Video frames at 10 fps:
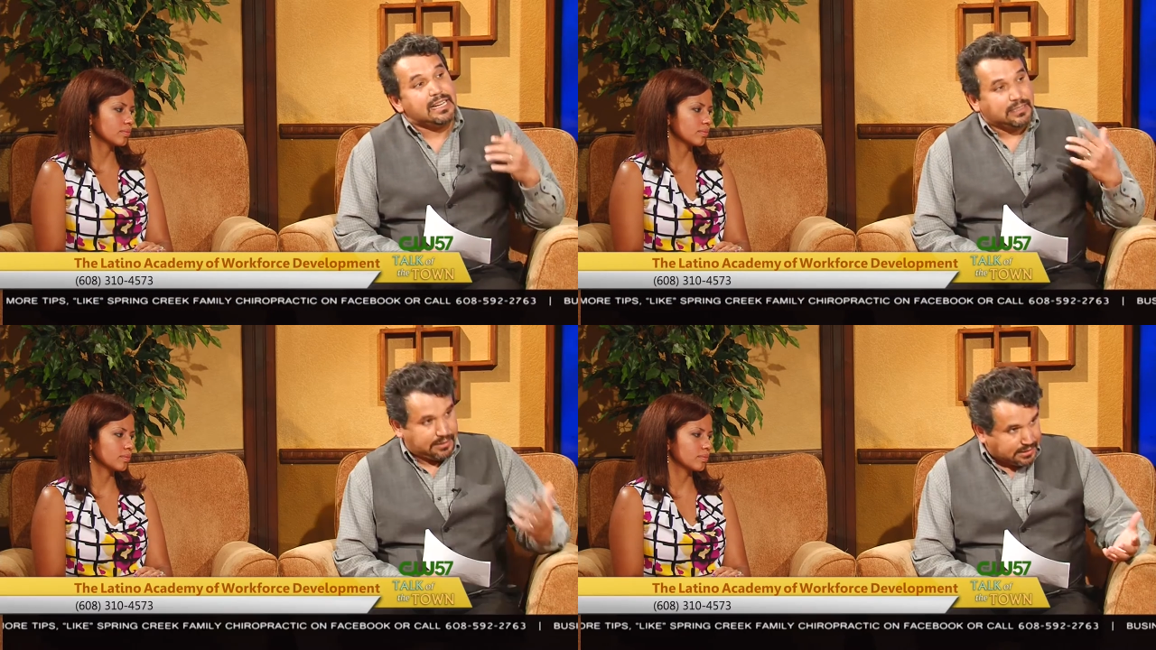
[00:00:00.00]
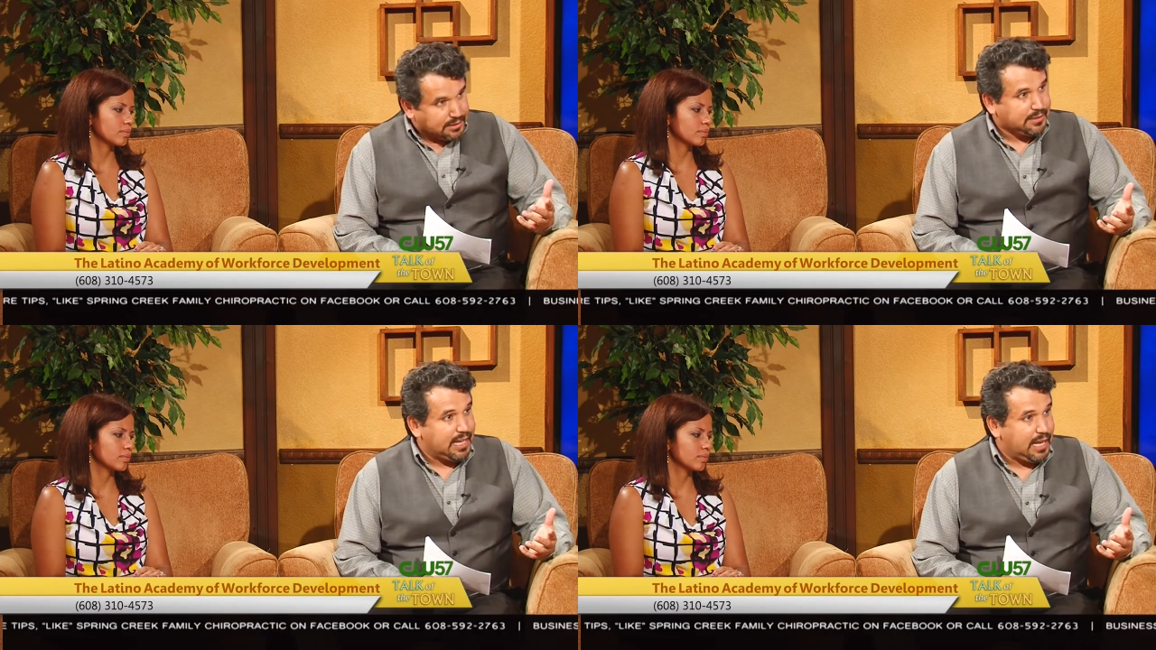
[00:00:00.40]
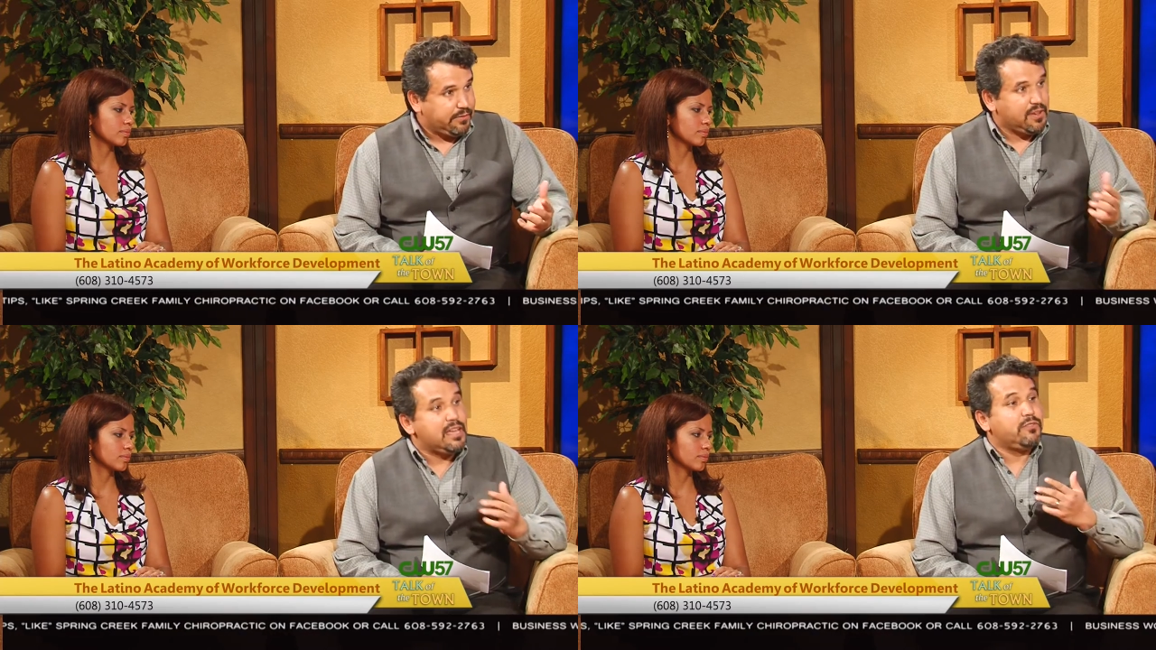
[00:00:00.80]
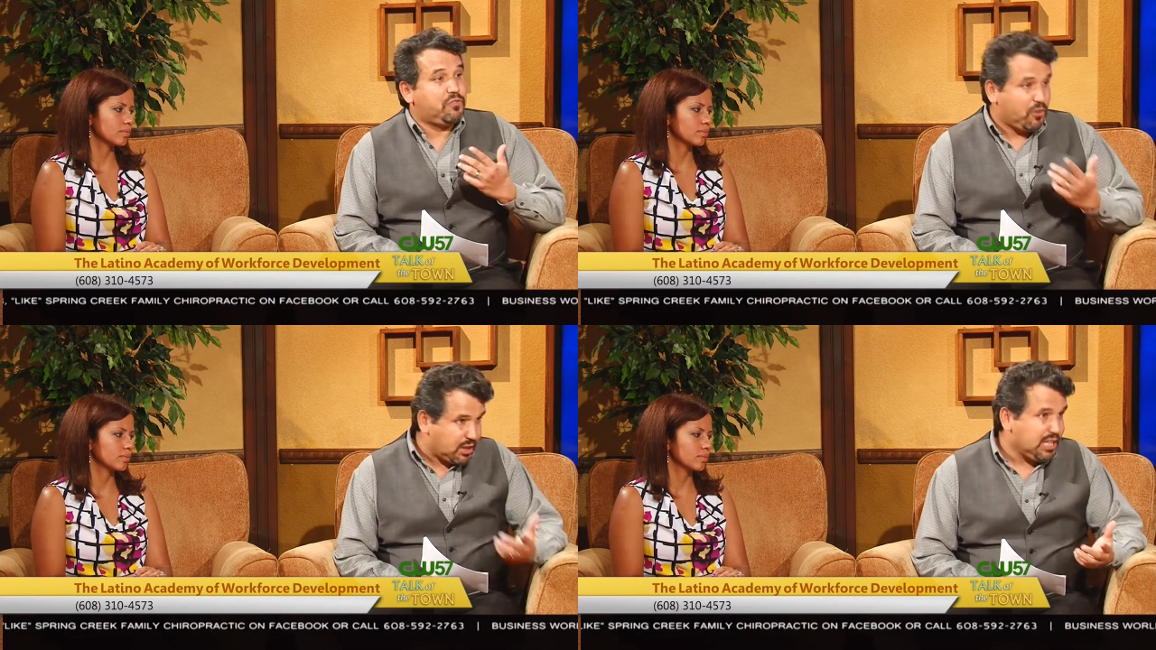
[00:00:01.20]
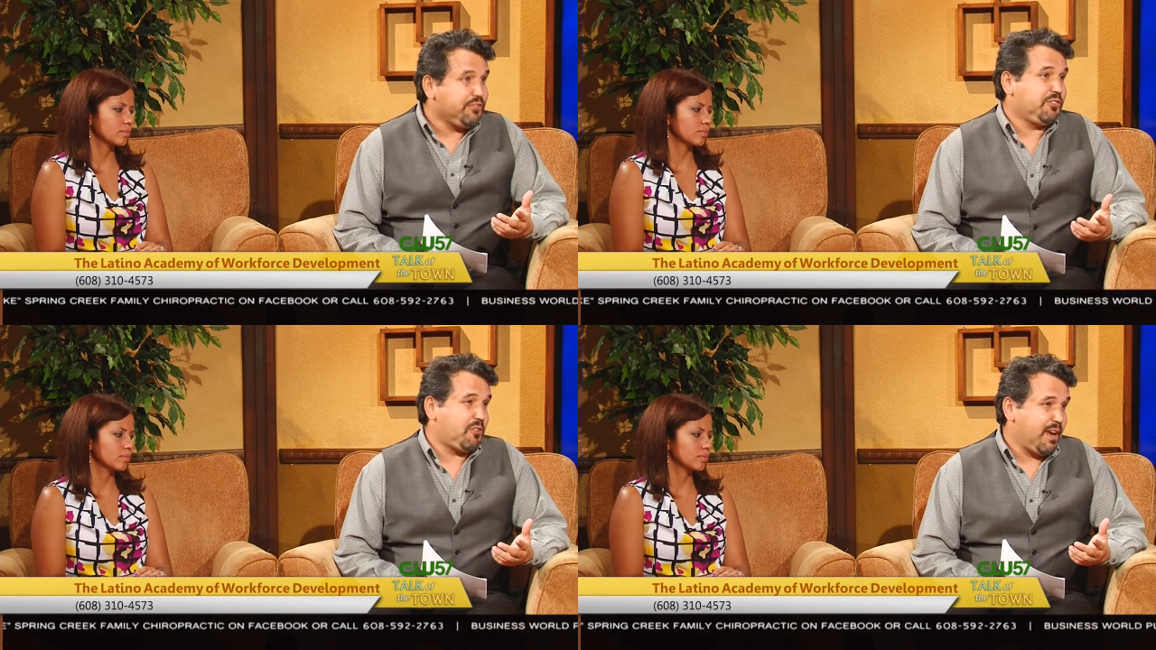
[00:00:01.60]
Speaker 1: ServSafe,
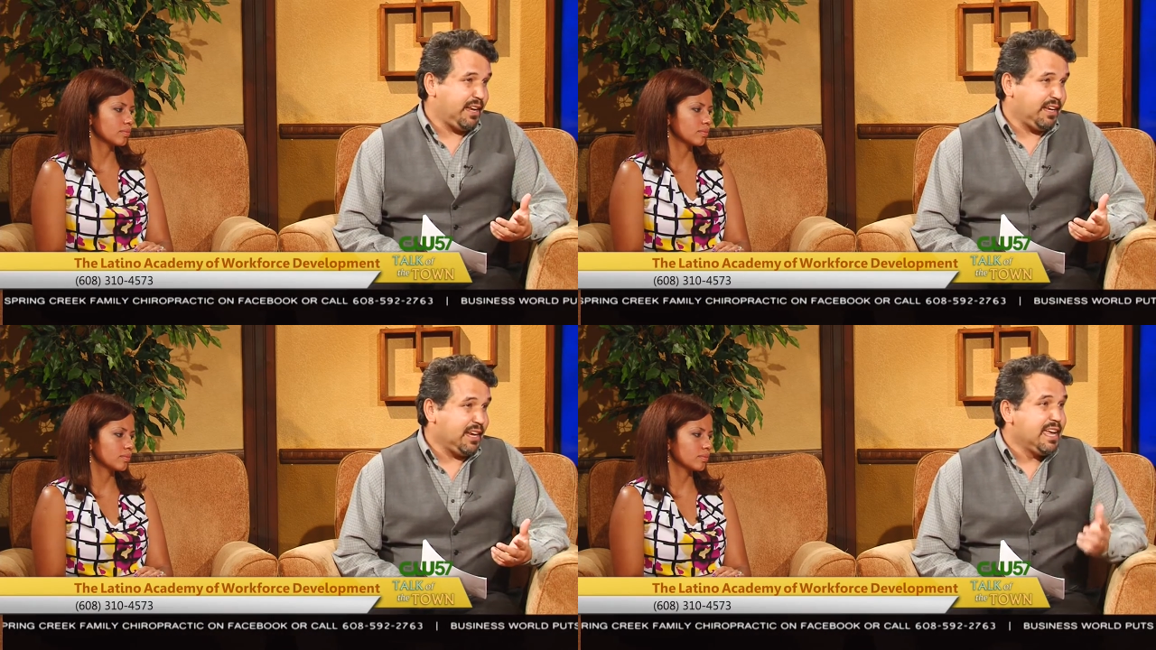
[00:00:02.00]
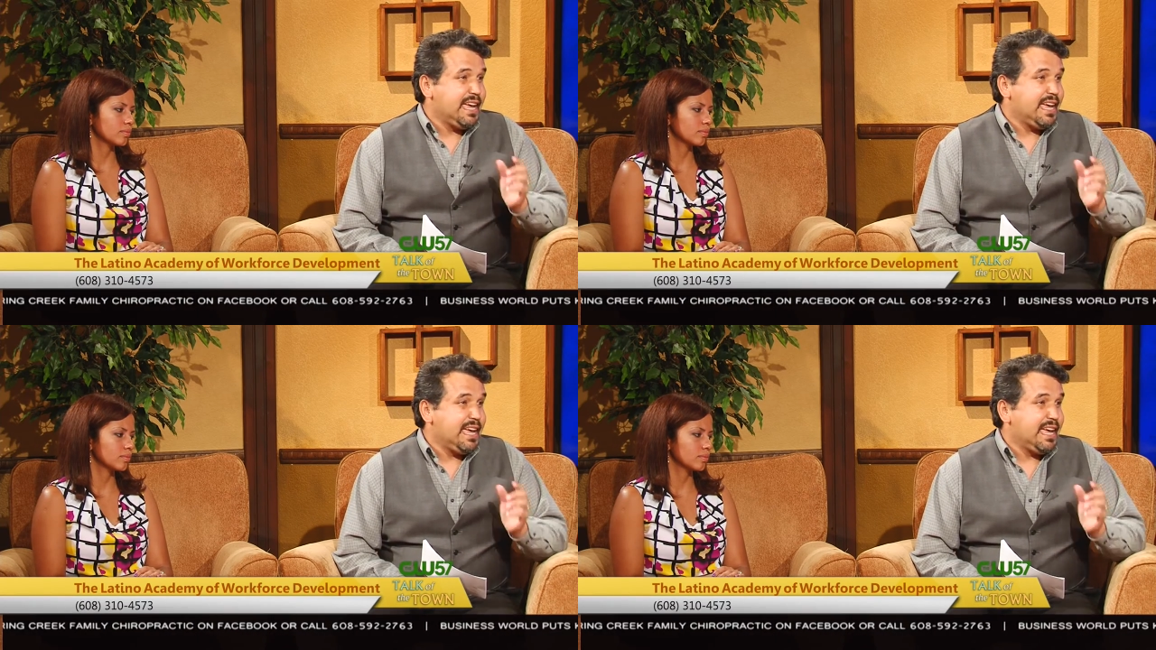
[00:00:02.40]
forklift training,